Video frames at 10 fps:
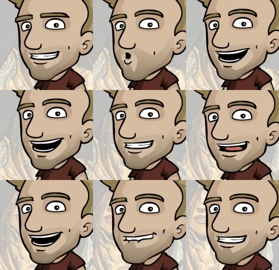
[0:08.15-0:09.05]
I release
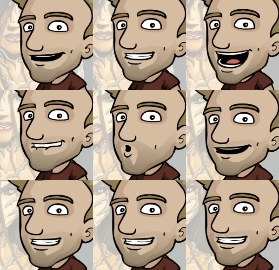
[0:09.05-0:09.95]
three videos every
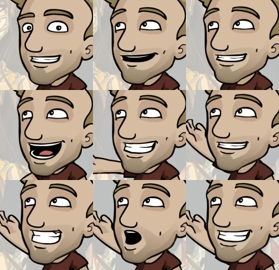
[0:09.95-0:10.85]
week an
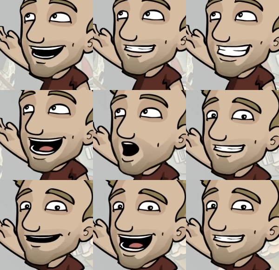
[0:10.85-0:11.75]
artist showcase where I
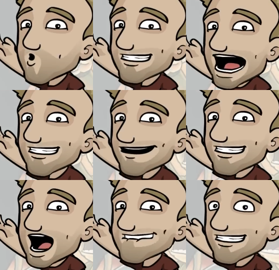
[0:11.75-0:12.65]
share art Newgrounds
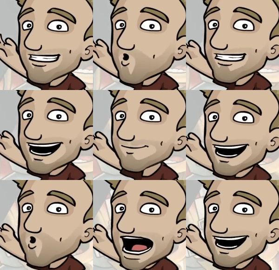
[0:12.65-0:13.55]
users have sent to me
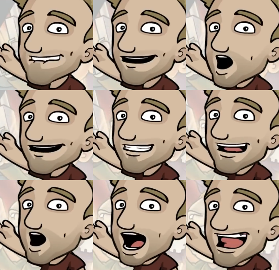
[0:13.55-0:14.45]
and pick one every
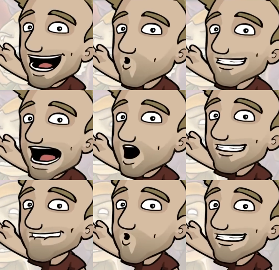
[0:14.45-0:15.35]
week to go on the
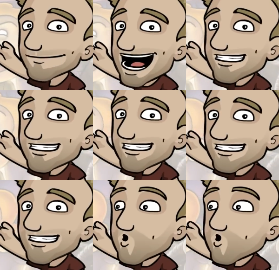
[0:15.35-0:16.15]
Newgrounds front page.